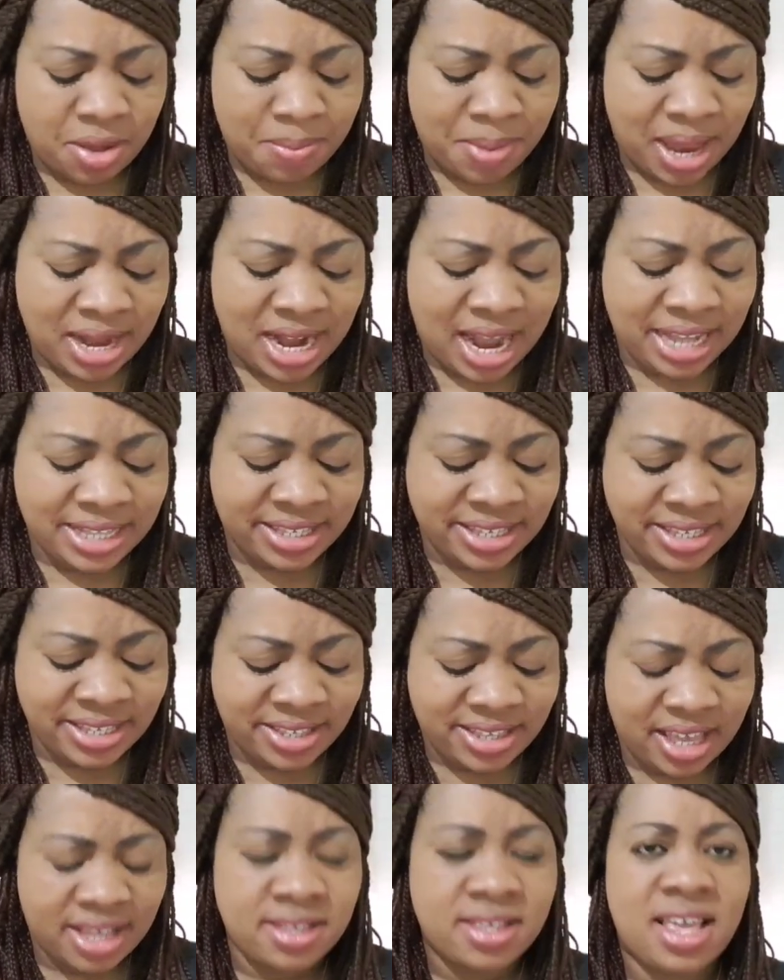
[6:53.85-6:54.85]
Number
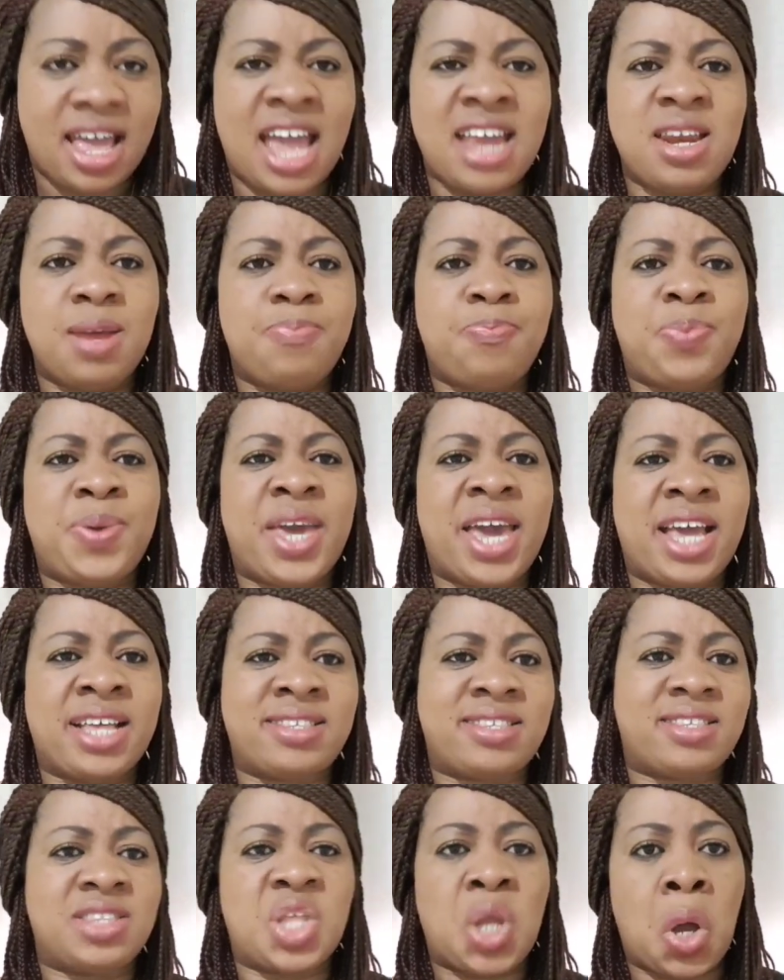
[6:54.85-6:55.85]
19 says any
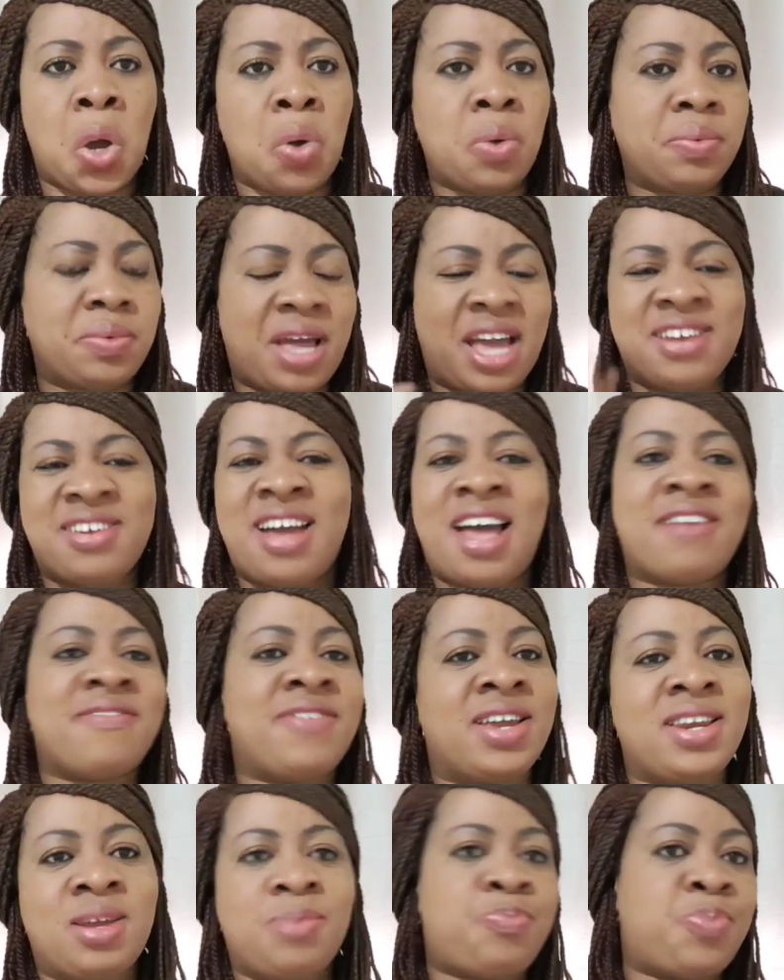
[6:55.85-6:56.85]
pears? No, I don't
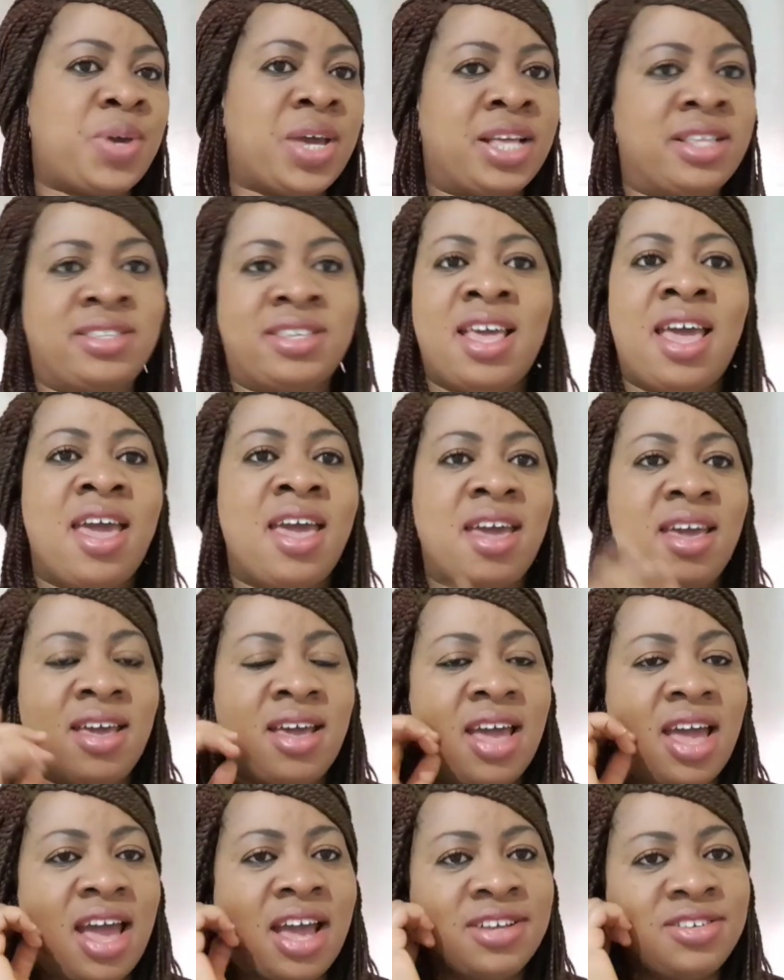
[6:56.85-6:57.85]
have any pears.
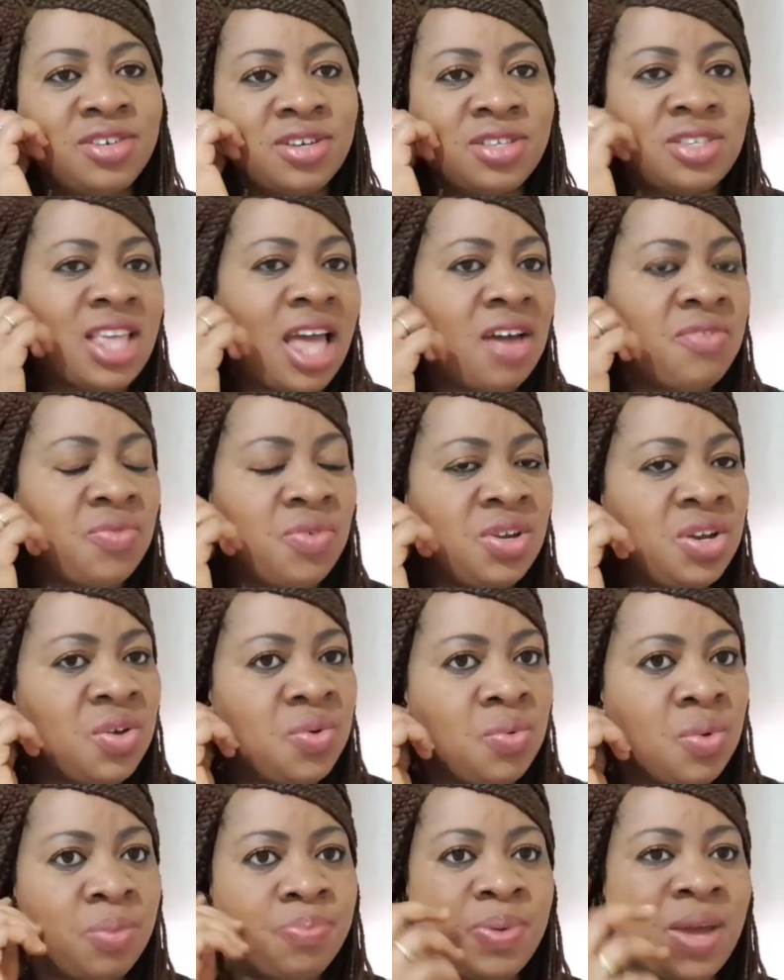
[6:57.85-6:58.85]
I just have
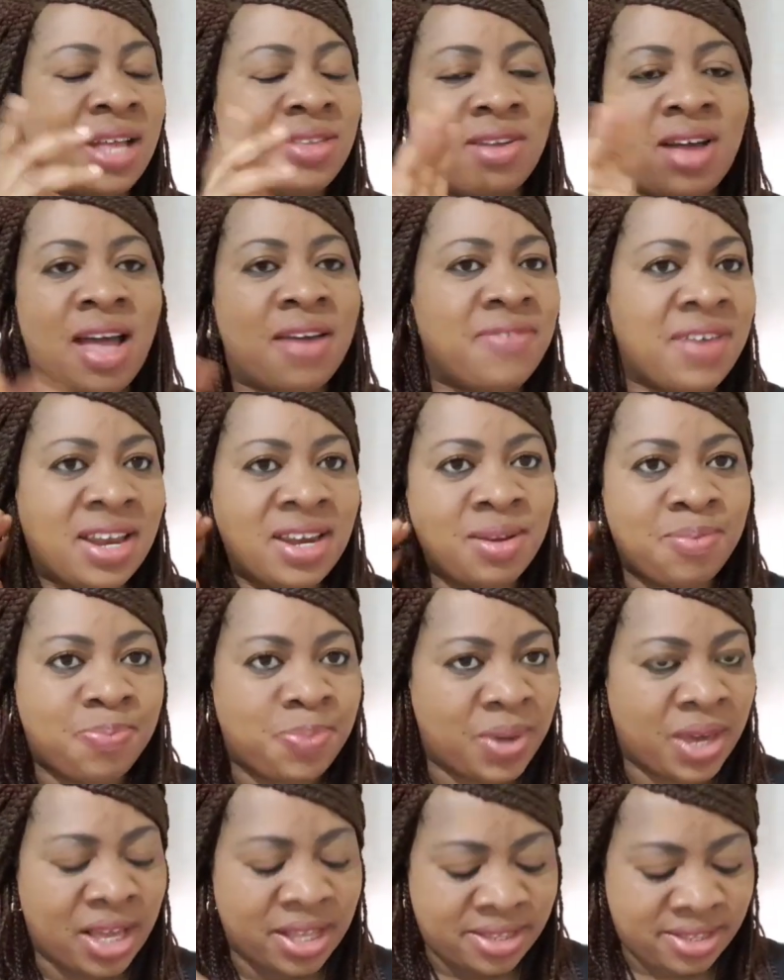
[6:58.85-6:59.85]
only one pair. I don't have
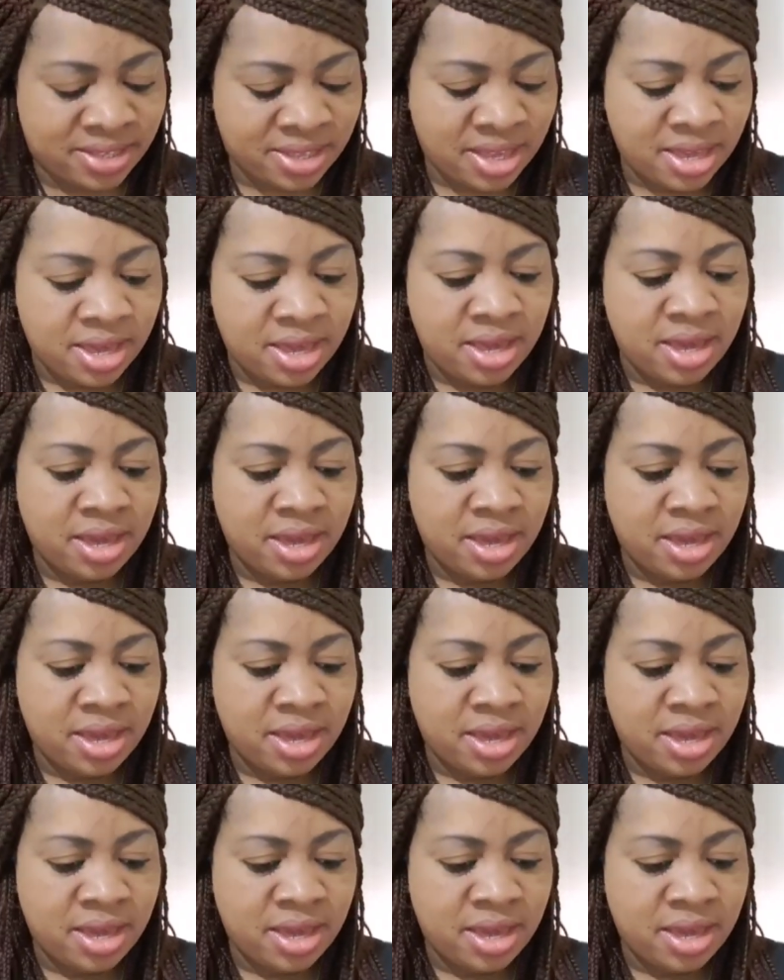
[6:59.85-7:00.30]
any pears.